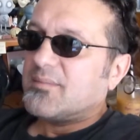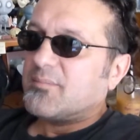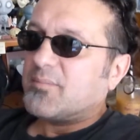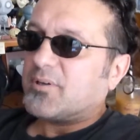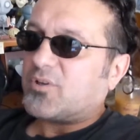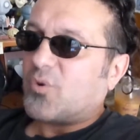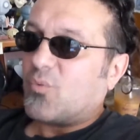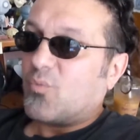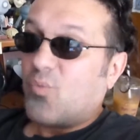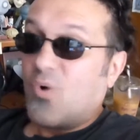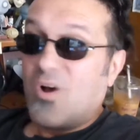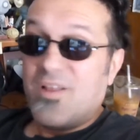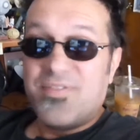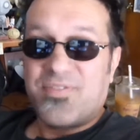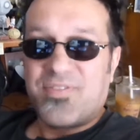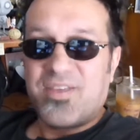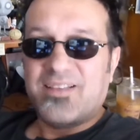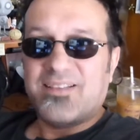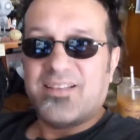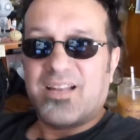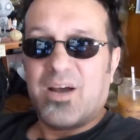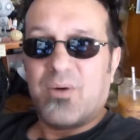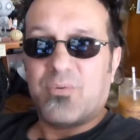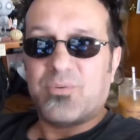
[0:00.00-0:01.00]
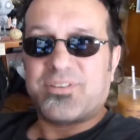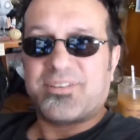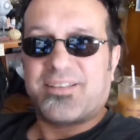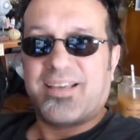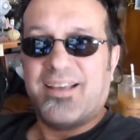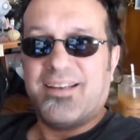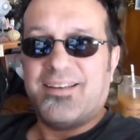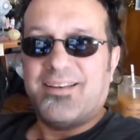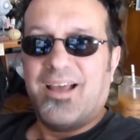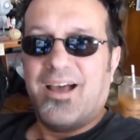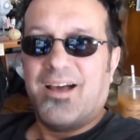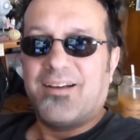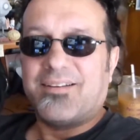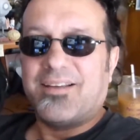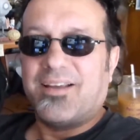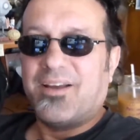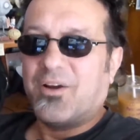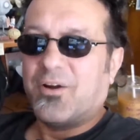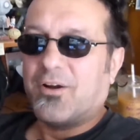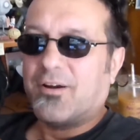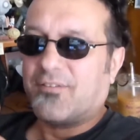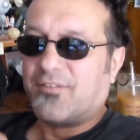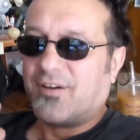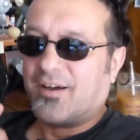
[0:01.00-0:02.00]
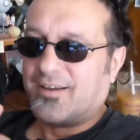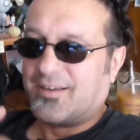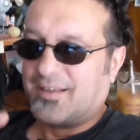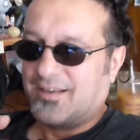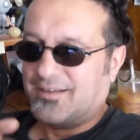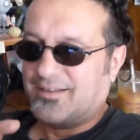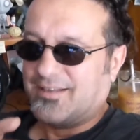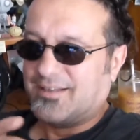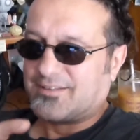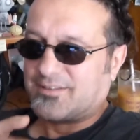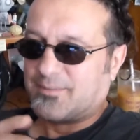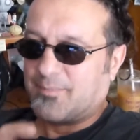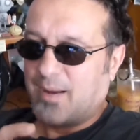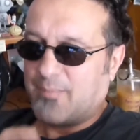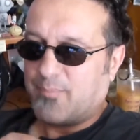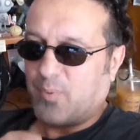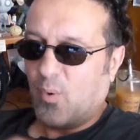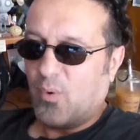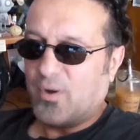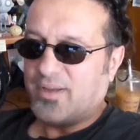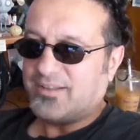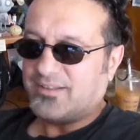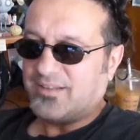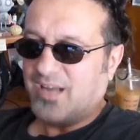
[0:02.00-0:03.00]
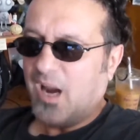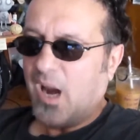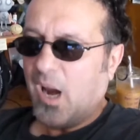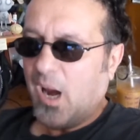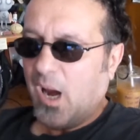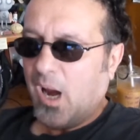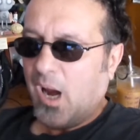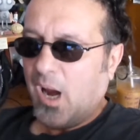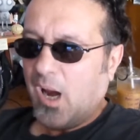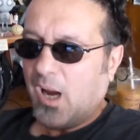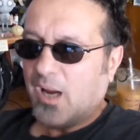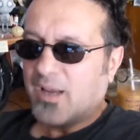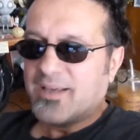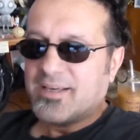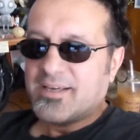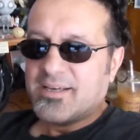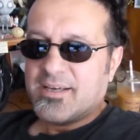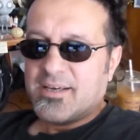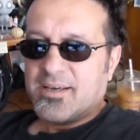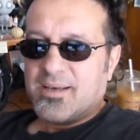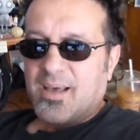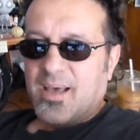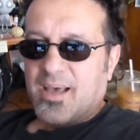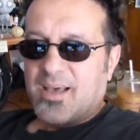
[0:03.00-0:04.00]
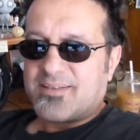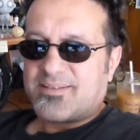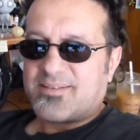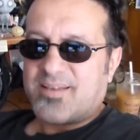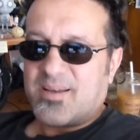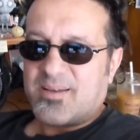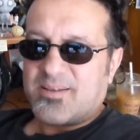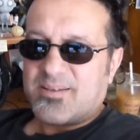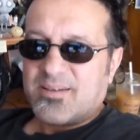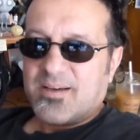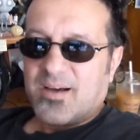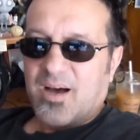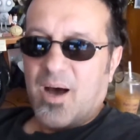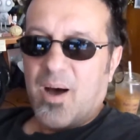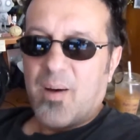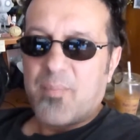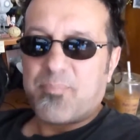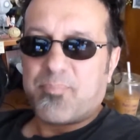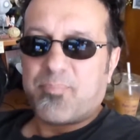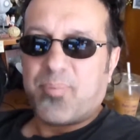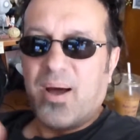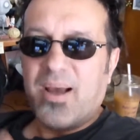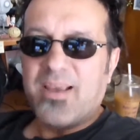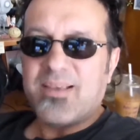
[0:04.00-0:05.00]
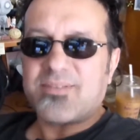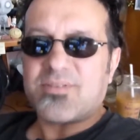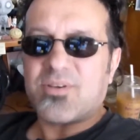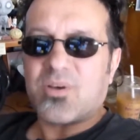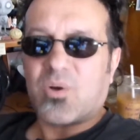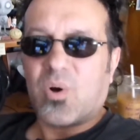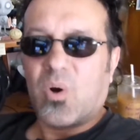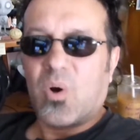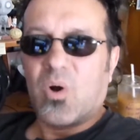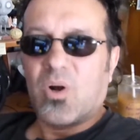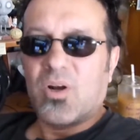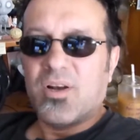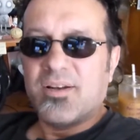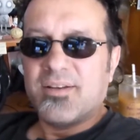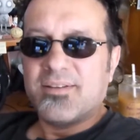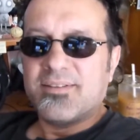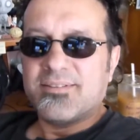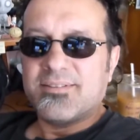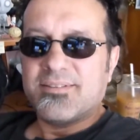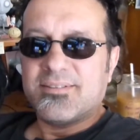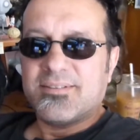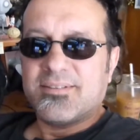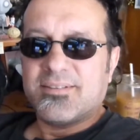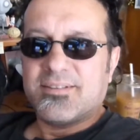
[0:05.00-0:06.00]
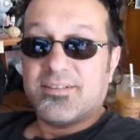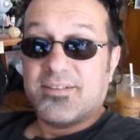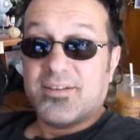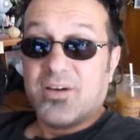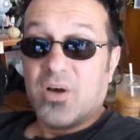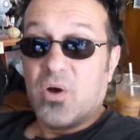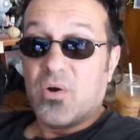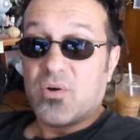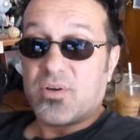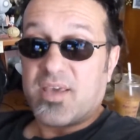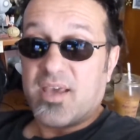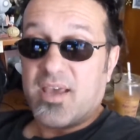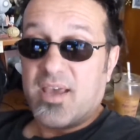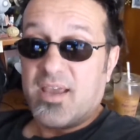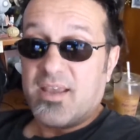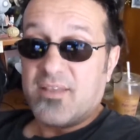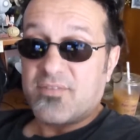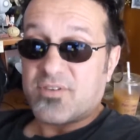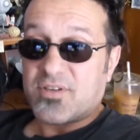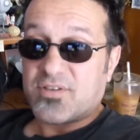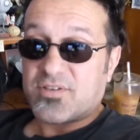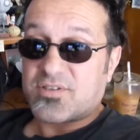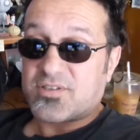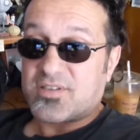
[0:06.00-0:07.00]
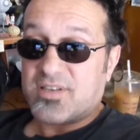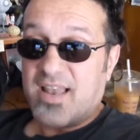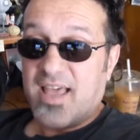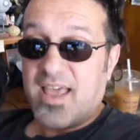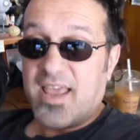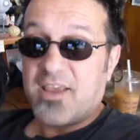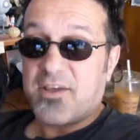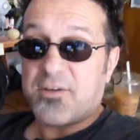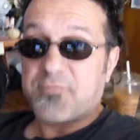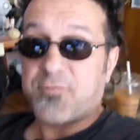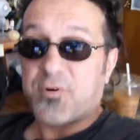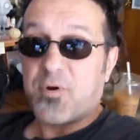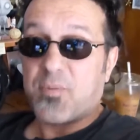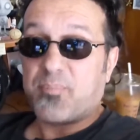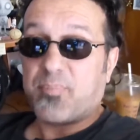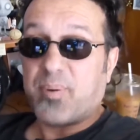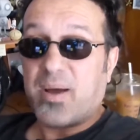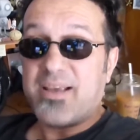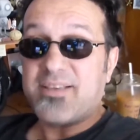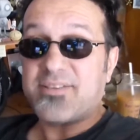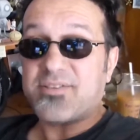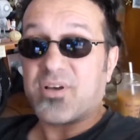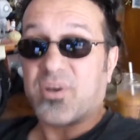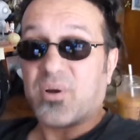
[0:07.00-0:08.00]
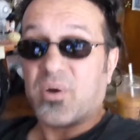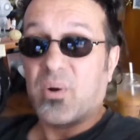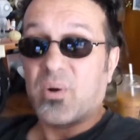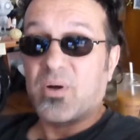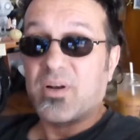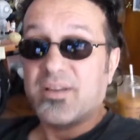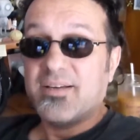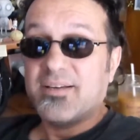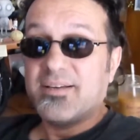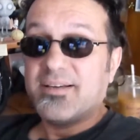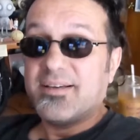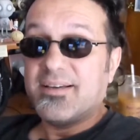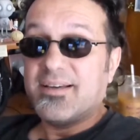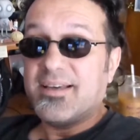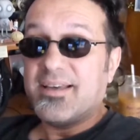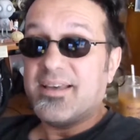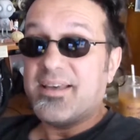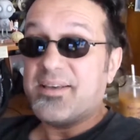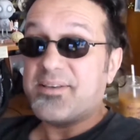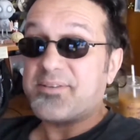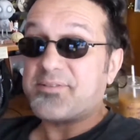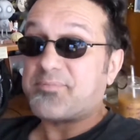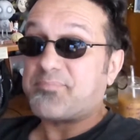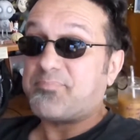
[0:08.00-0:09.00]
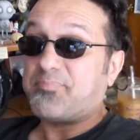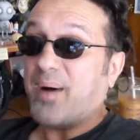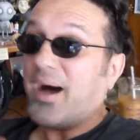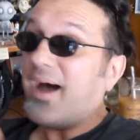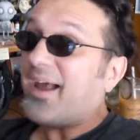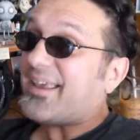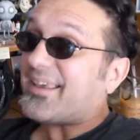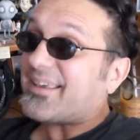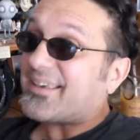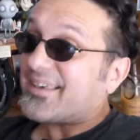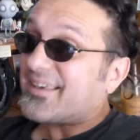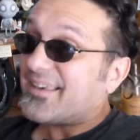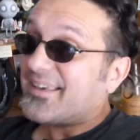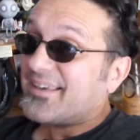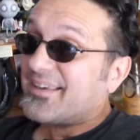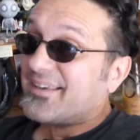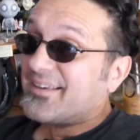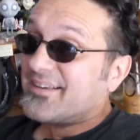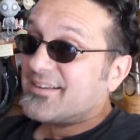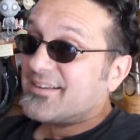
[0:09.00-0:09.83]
But the one thing that I was getting at here, if I can get to my point, is that a bicycle, okay, the slang for bicycle is bike.